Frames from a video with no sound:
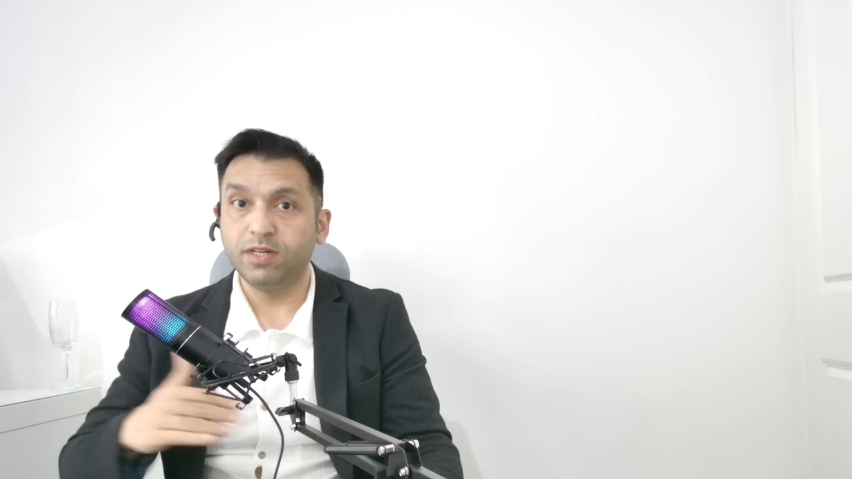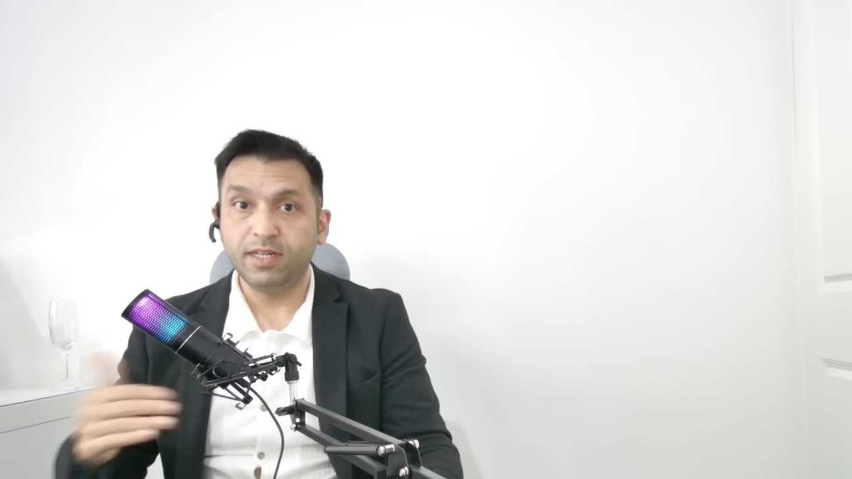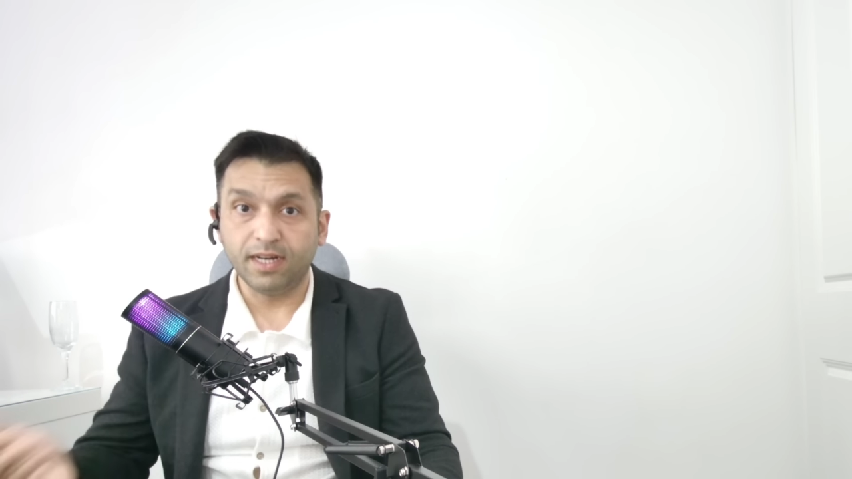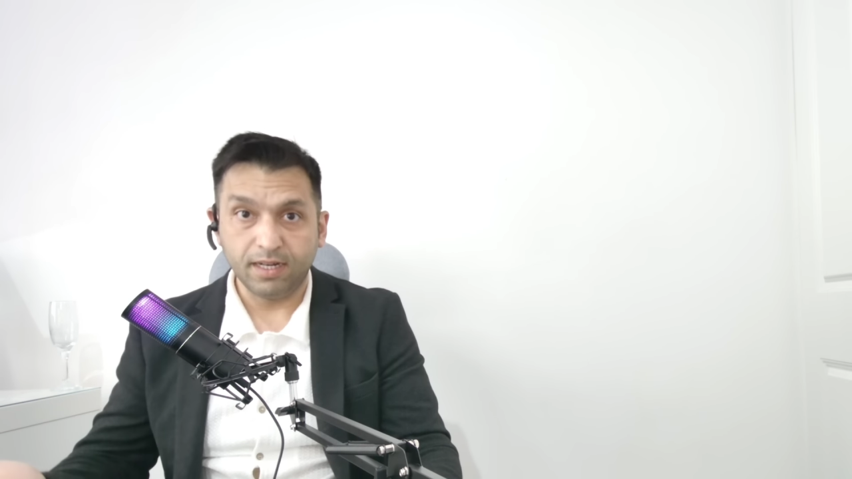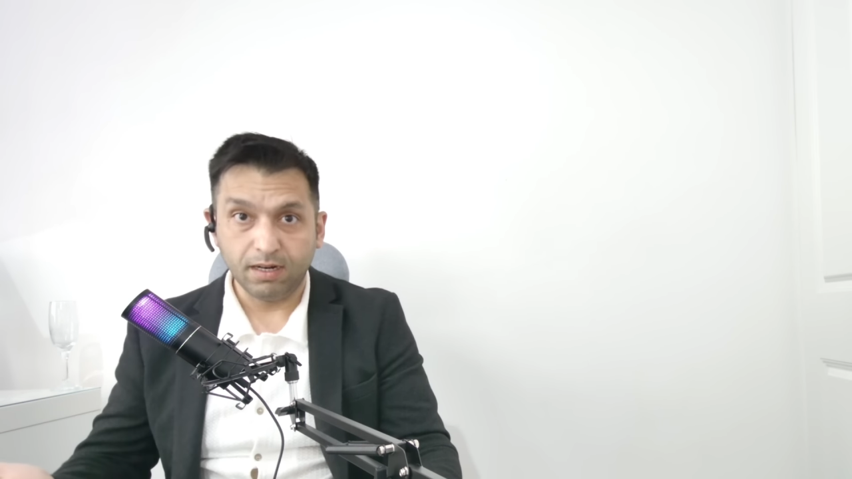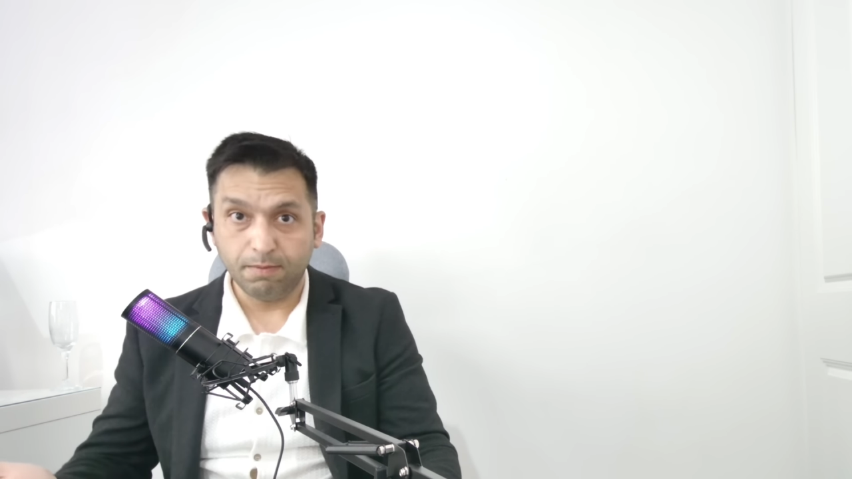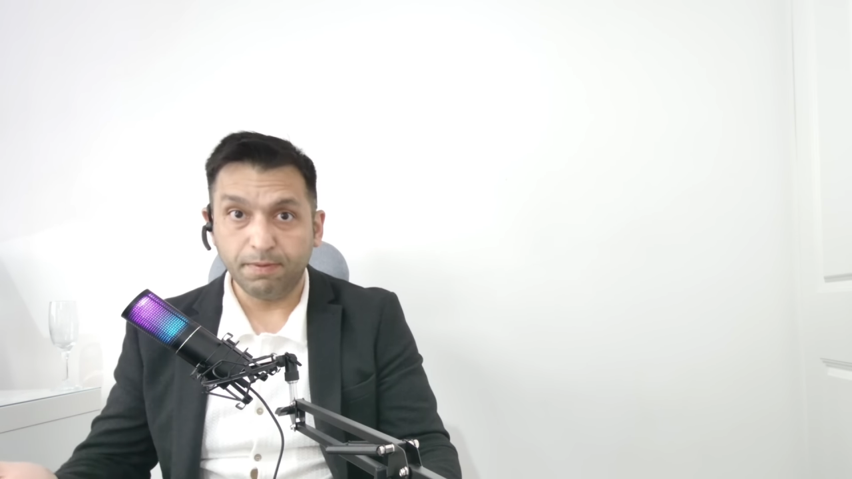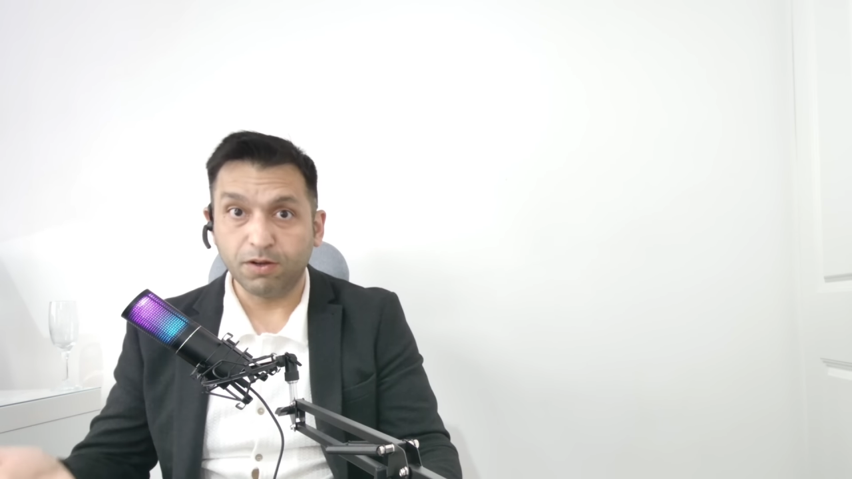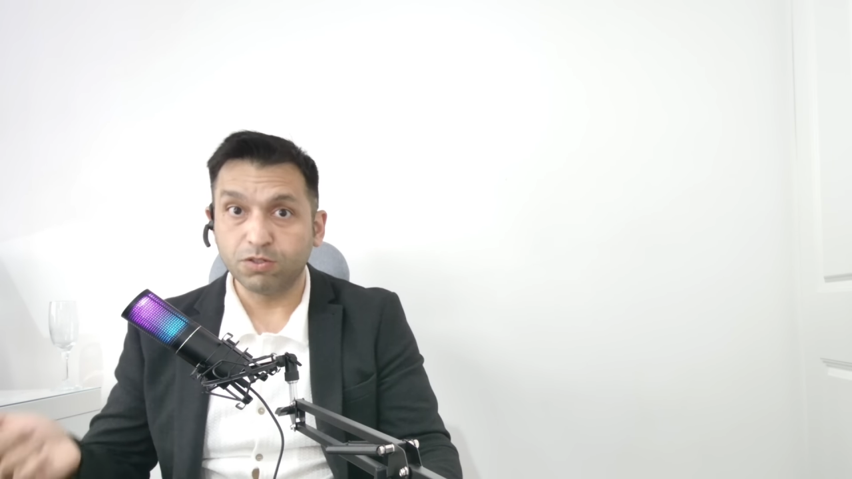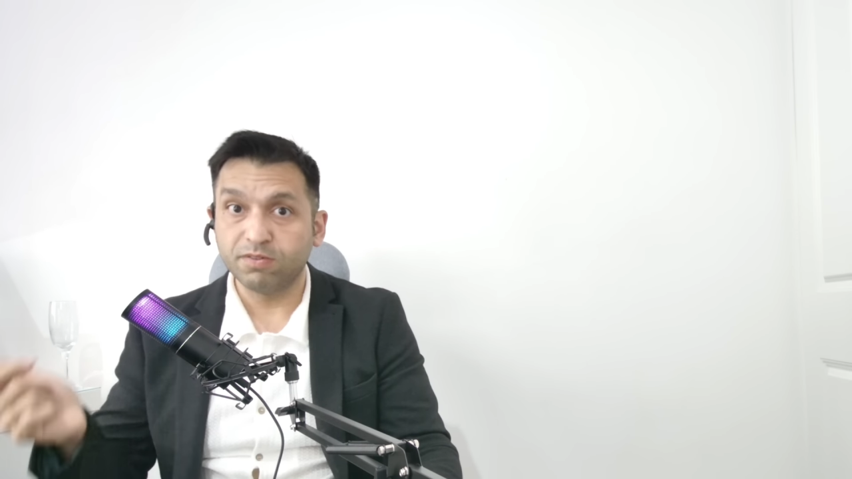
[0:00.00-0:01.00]
dead
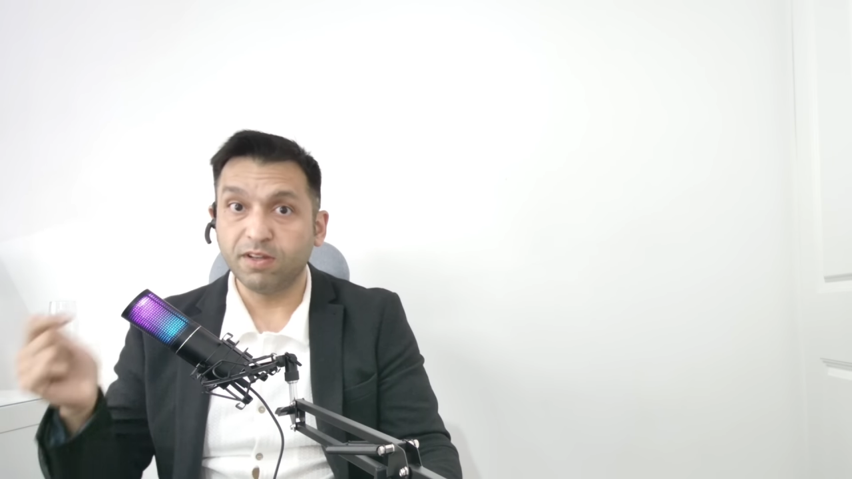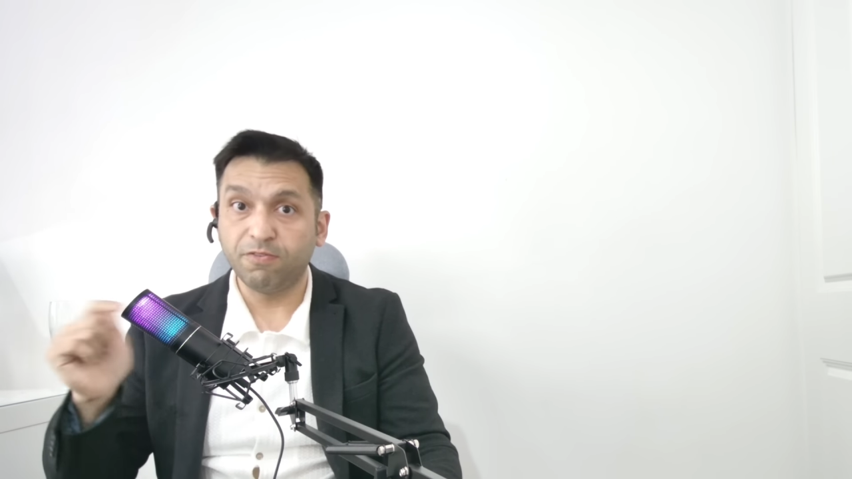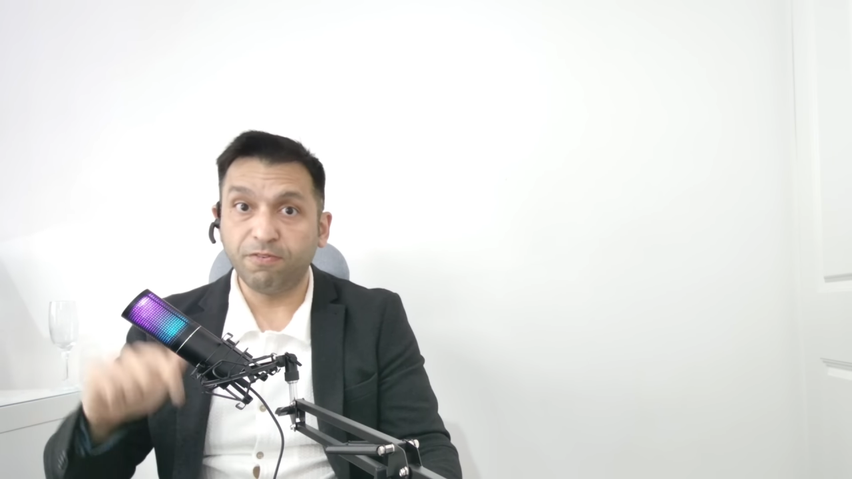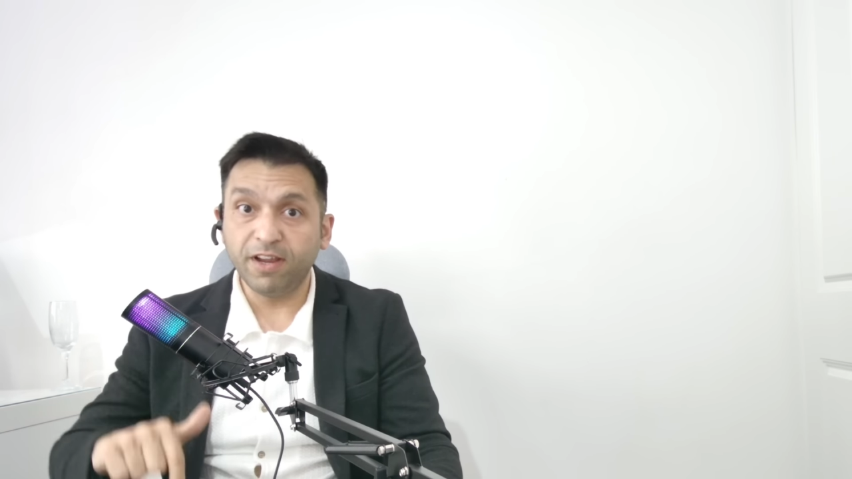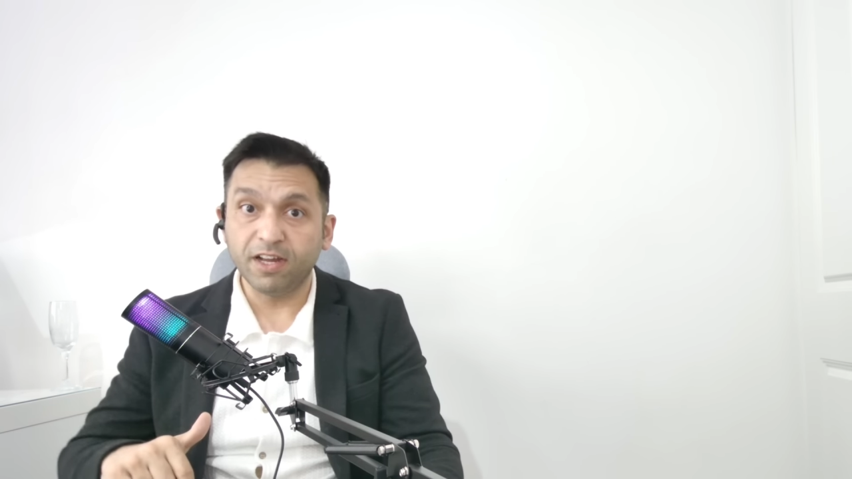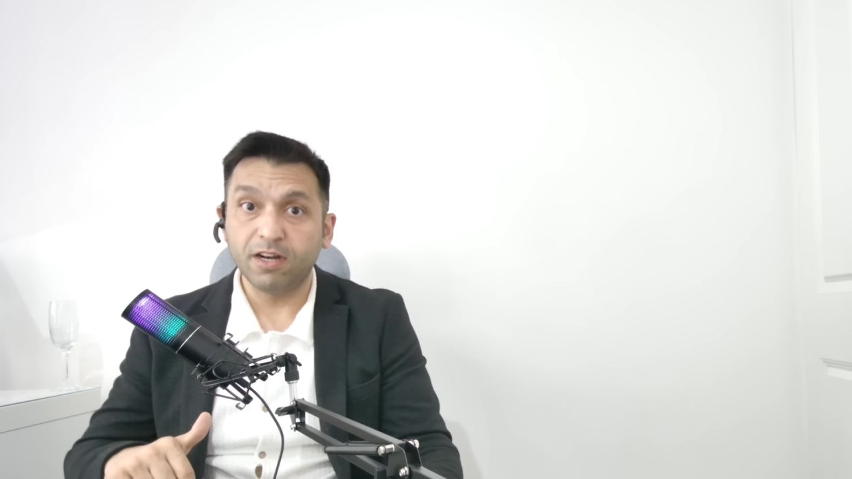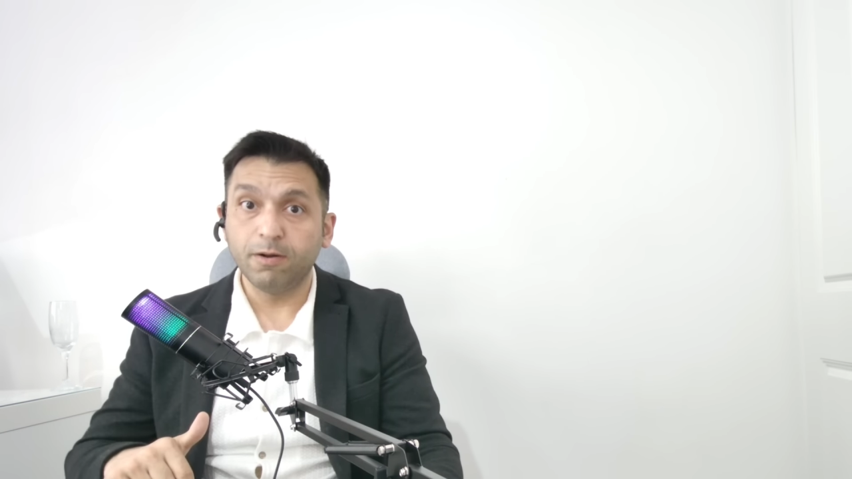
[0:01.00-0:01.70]
because of the fear